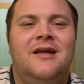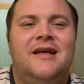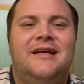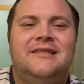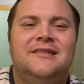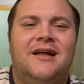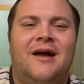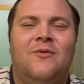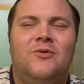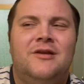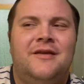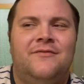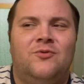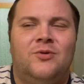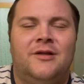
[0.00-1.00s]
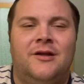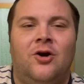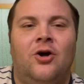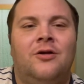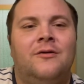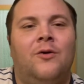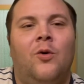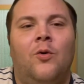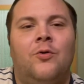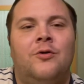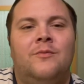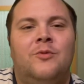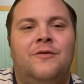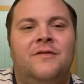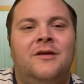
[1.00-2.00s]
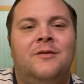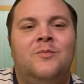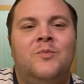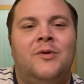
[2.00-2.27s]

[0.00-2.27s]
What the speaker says: Is it? I wouldn't even really call it a horror movie,